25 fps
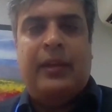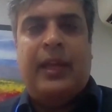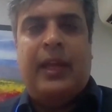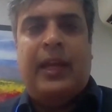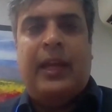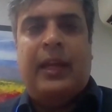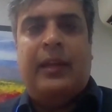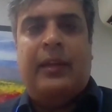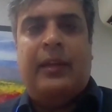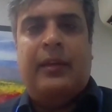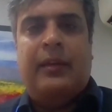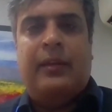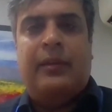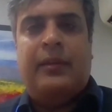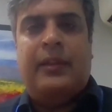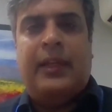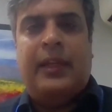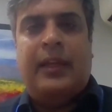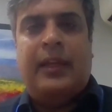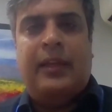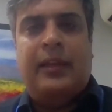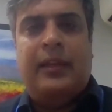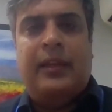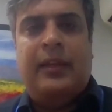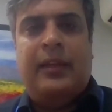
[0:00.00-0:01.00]
And
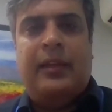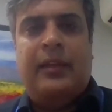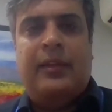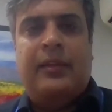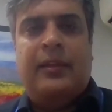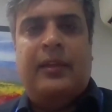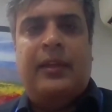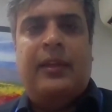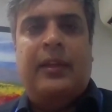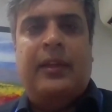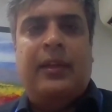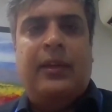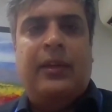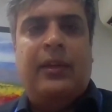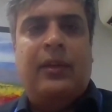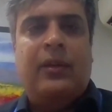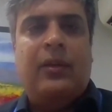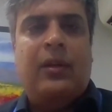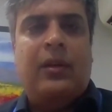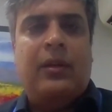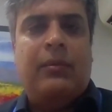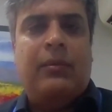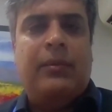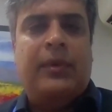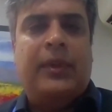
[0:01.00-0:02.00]
second thing is Indian
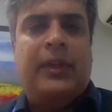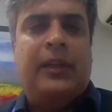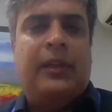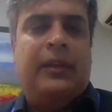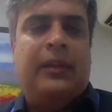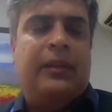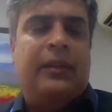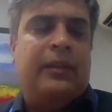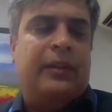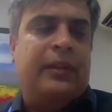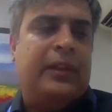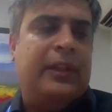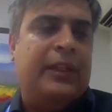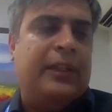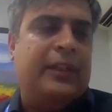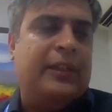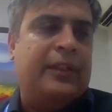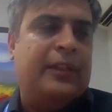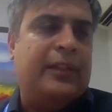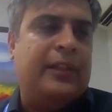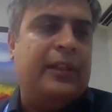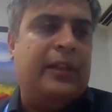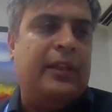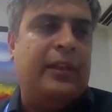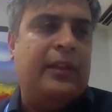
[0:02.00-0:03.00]
economy
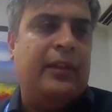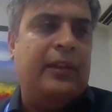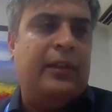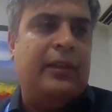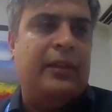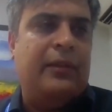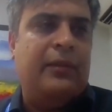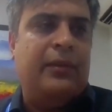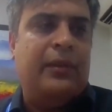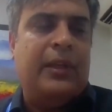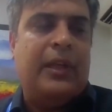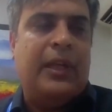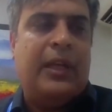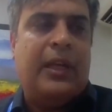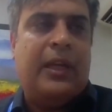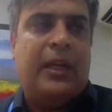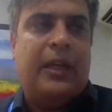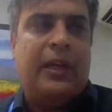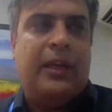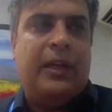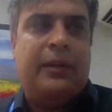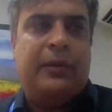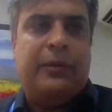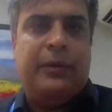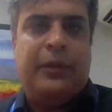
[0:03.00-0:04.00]
is still,
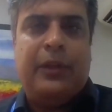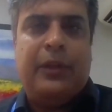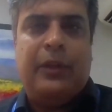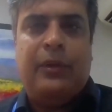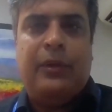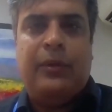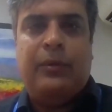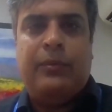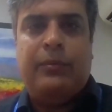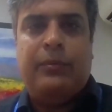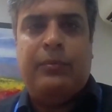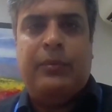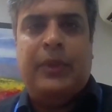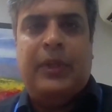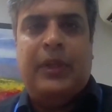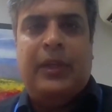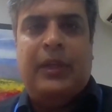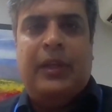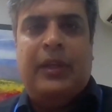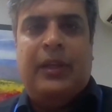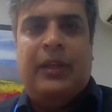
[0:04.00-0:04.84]
uh, you know,